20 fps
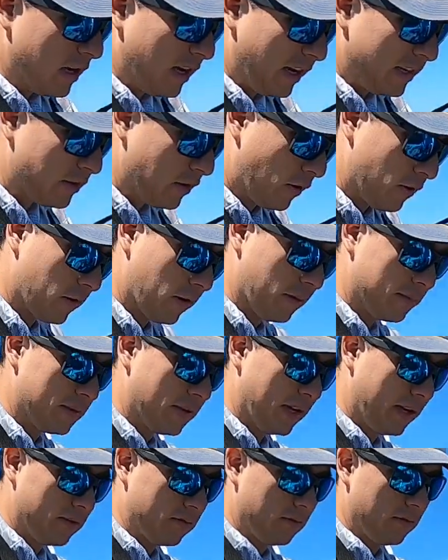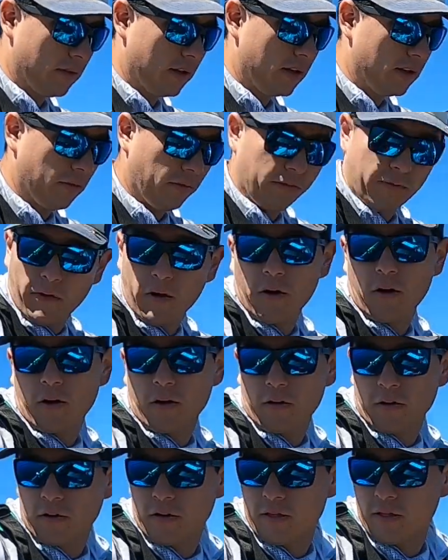I don't come down this
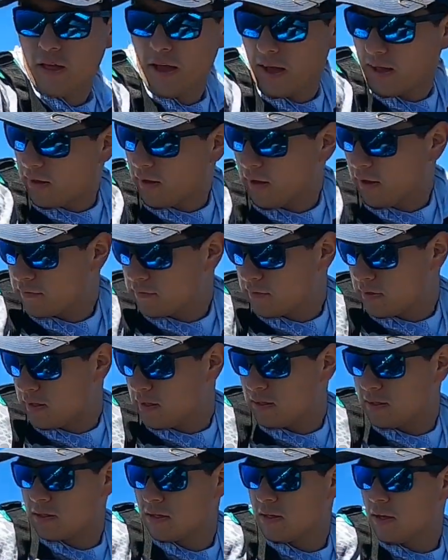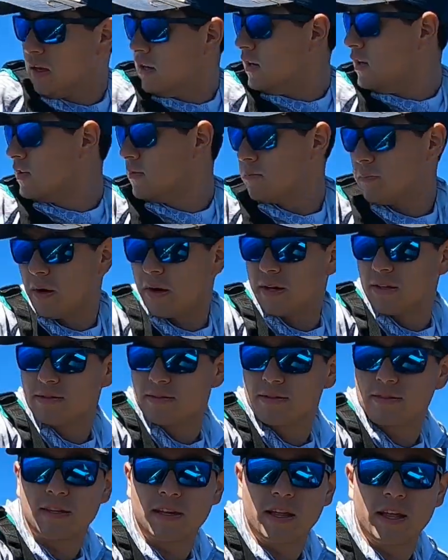far that often, but
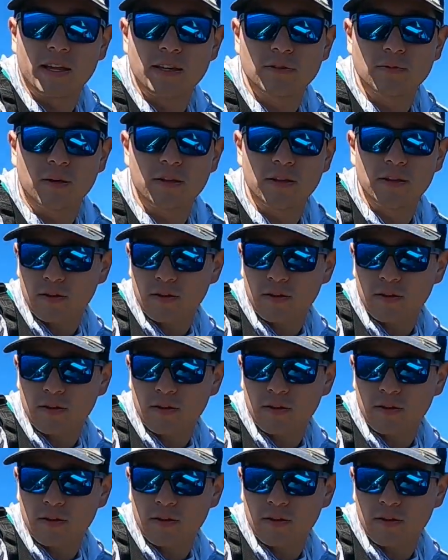today's one